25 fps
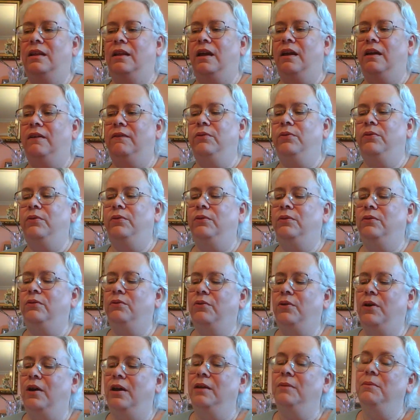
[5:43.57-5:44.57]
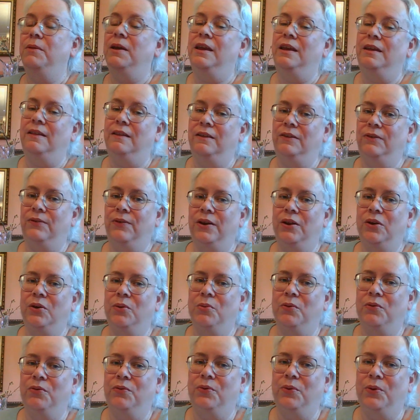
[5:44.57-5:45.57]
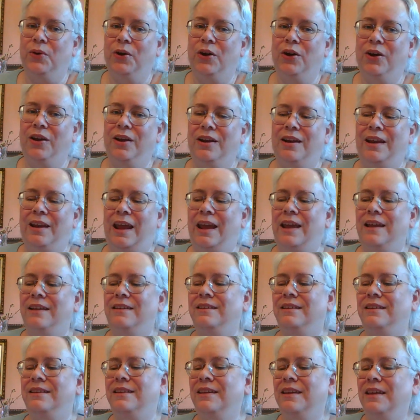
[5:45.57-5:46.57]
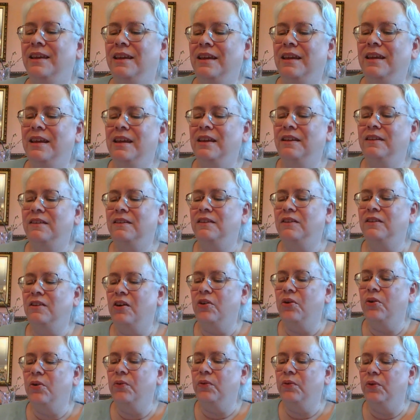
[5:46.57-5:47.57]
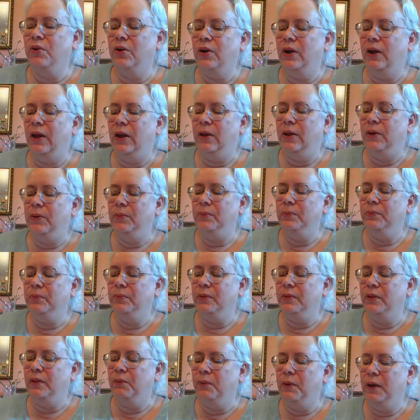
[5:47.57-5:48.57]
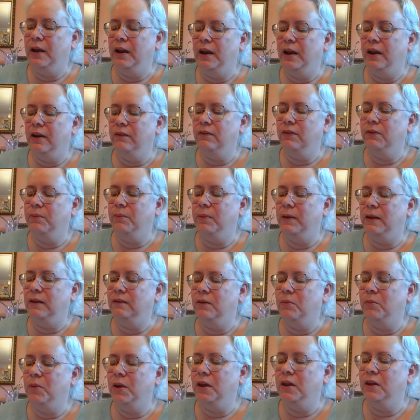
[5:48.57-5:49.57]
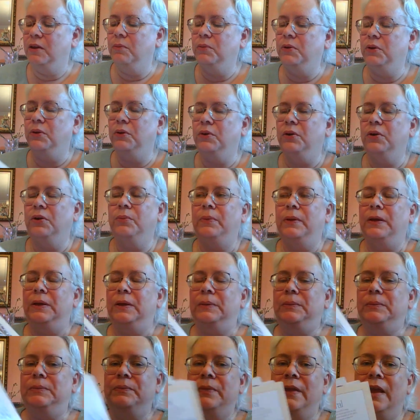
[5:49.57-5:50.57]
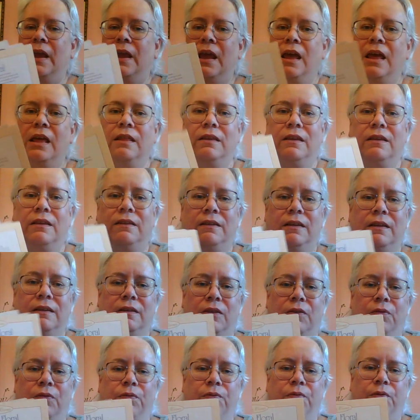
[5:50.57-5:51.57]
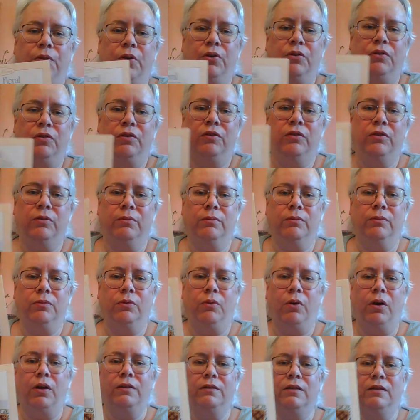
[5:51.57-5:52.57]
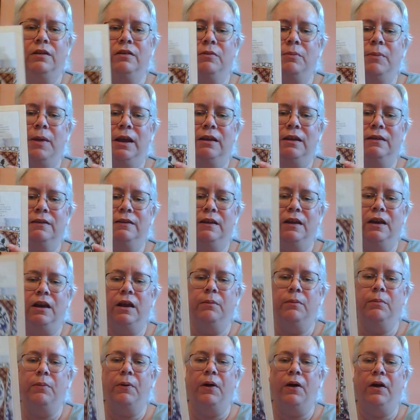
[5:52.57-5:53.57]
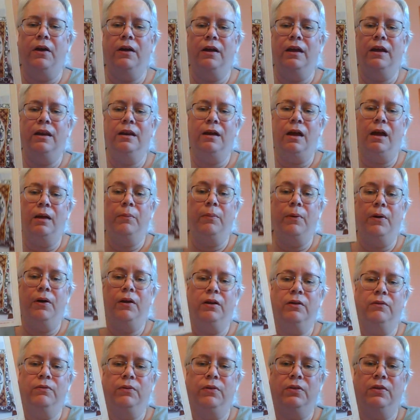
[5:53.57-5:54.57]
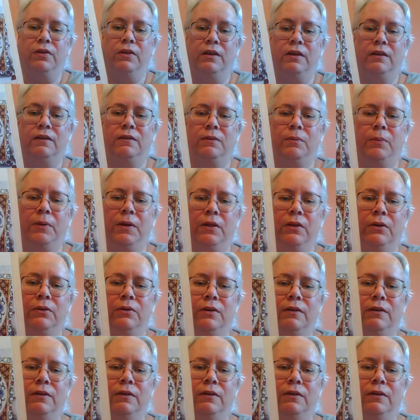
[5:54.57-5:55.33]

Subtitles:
I've tried making this video before and had to start over, ran out of space on my computer. But this is the first cross stitch magazine I bought, and I bought it for this pillow